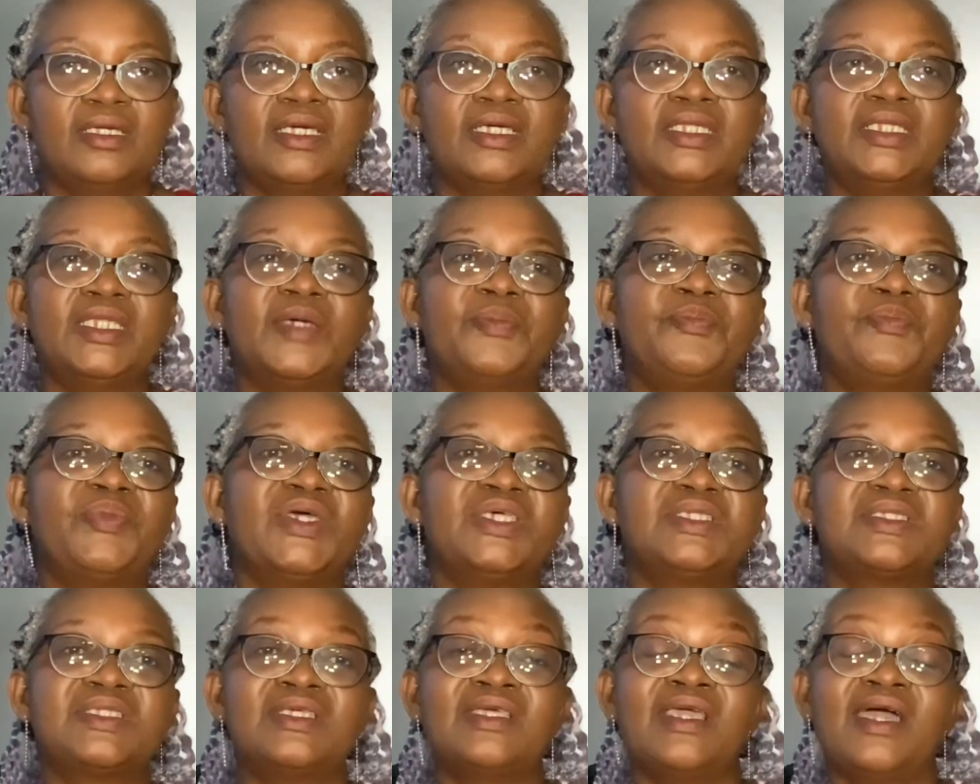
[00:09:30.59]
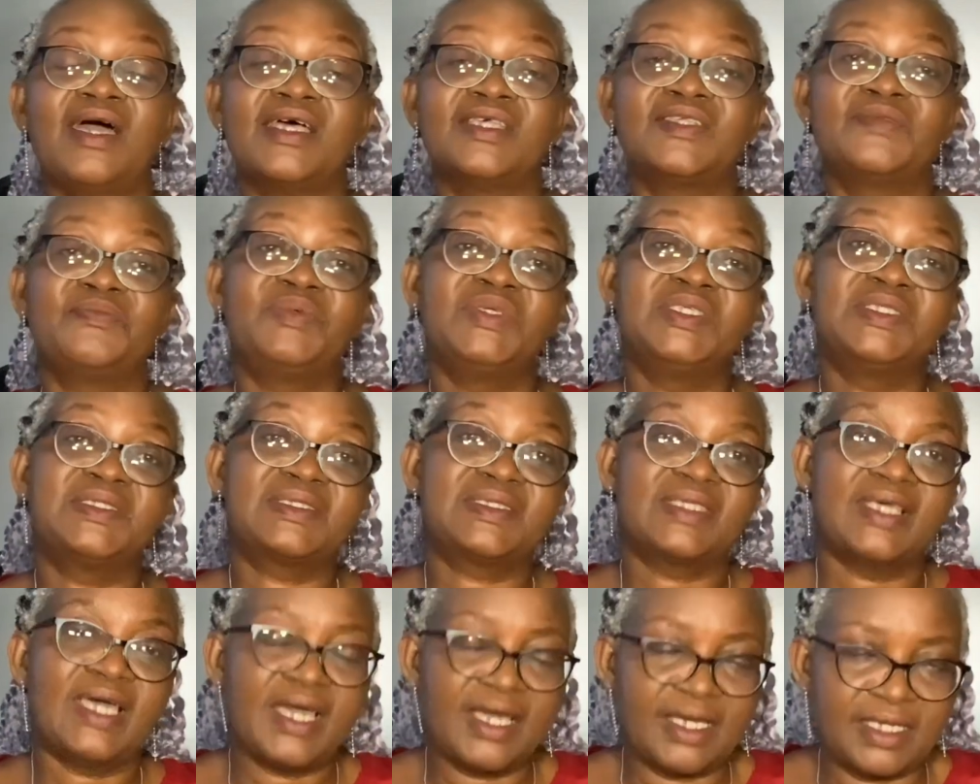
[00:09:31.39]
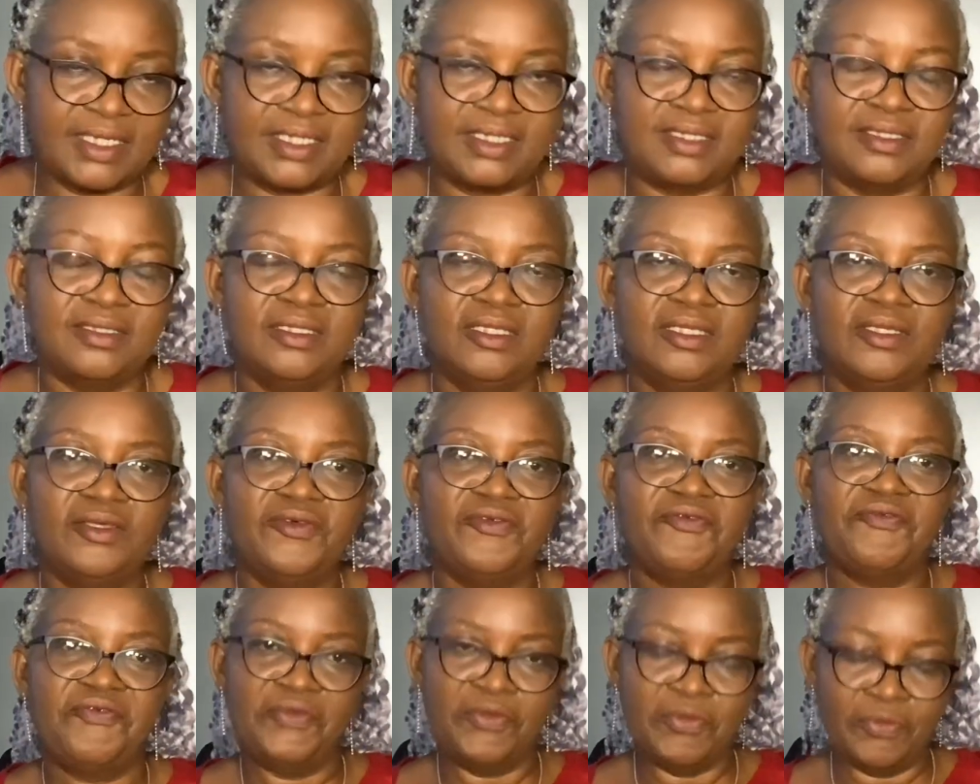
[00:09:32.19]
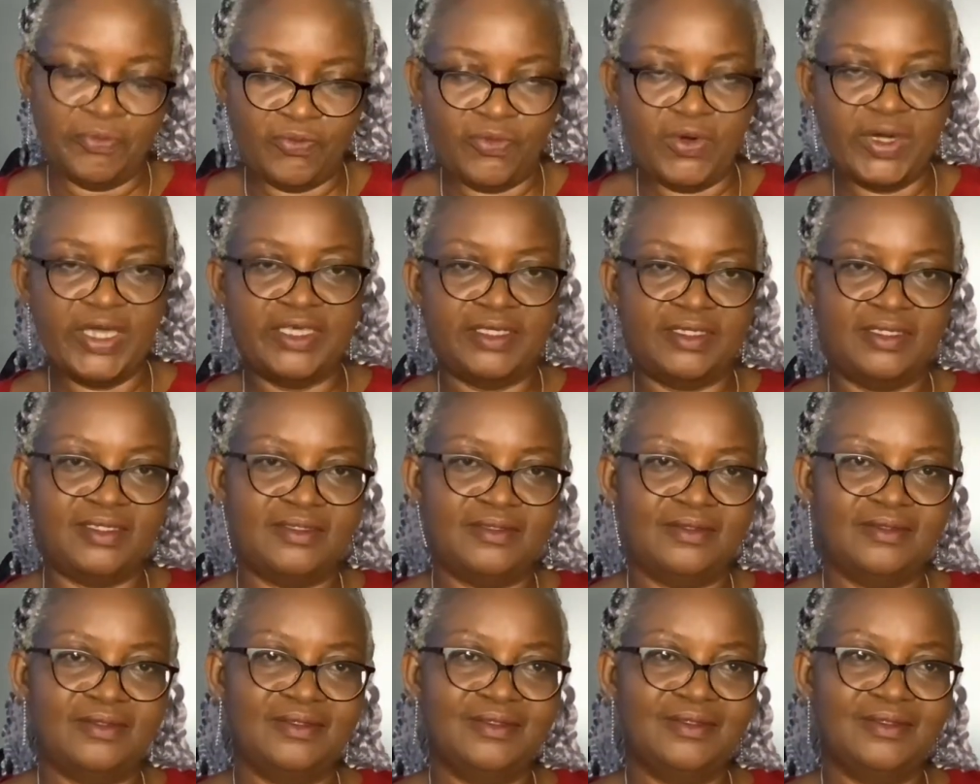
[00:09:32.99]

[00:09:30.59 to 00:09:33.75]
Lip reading: and the person has been sacked from work.